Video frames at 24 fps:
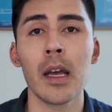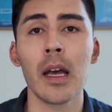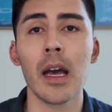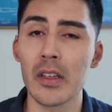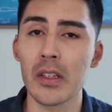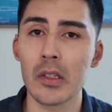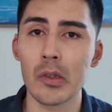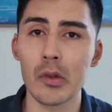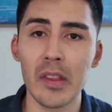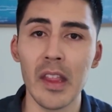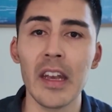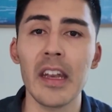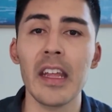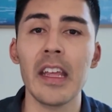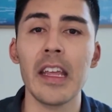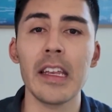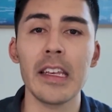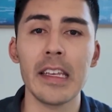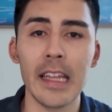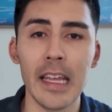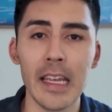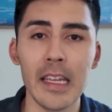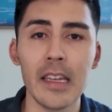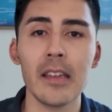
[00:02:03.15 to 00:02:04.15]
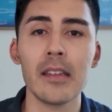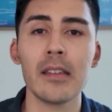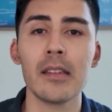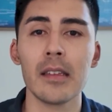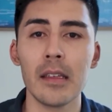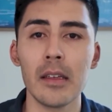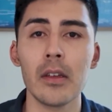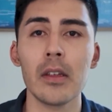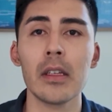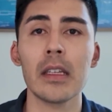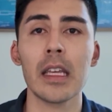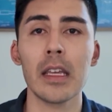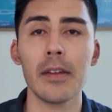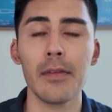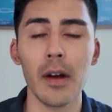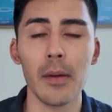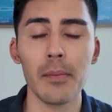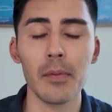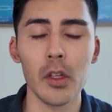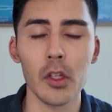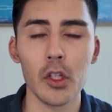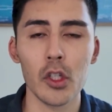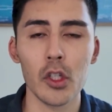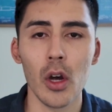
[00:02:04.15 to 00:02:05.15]
understood that he needed to give
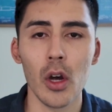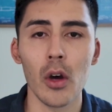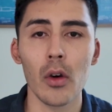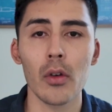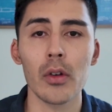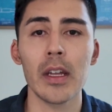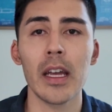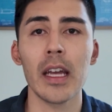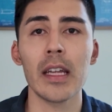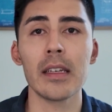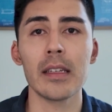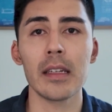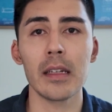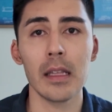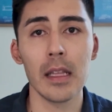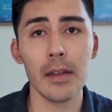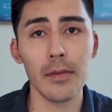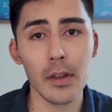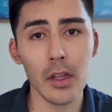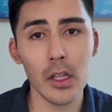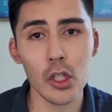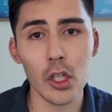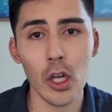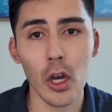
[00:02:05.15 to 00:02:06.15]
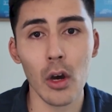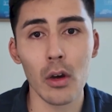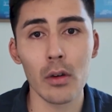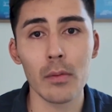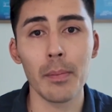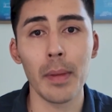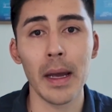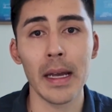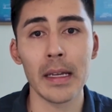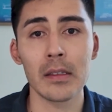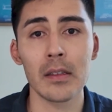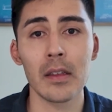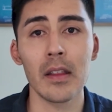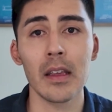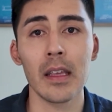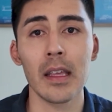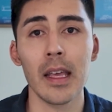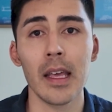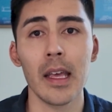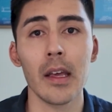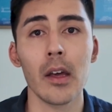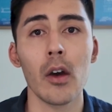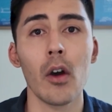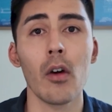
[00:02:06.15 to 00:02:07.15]
child and deliver the child back to the
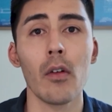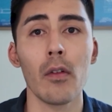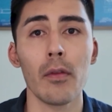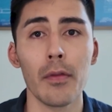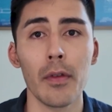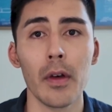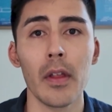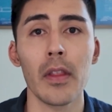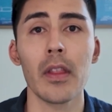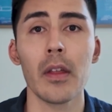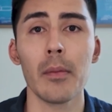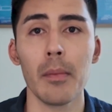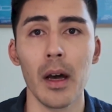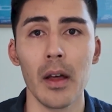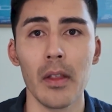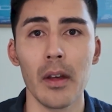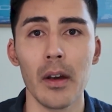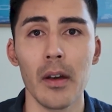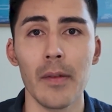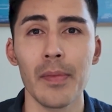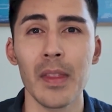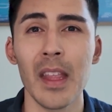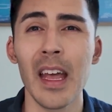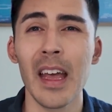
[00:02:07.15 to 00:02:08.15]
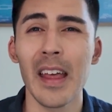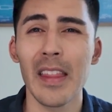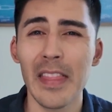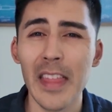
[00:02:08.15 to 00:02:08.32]
care of the mother.